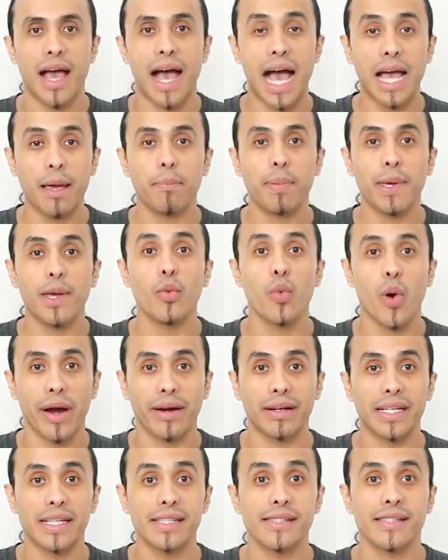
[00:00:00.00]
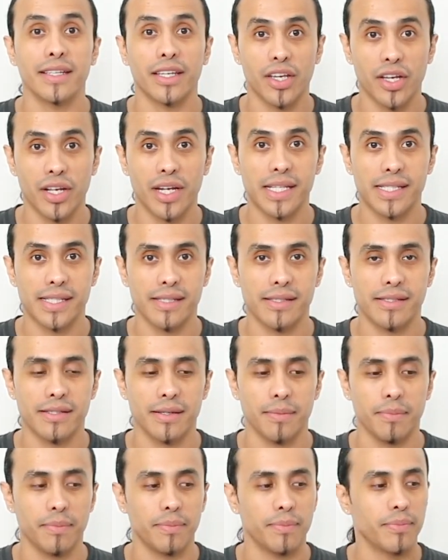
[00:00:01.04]
IP wireless security
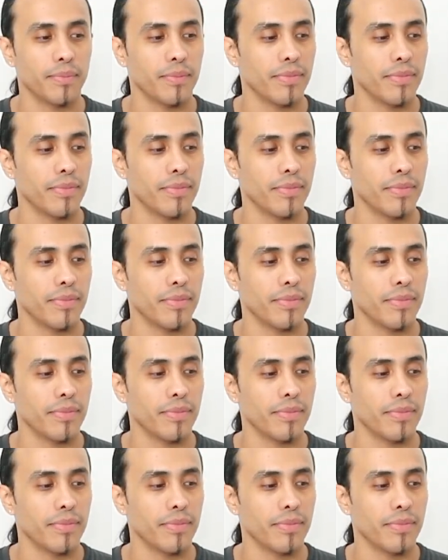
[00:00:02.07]
system.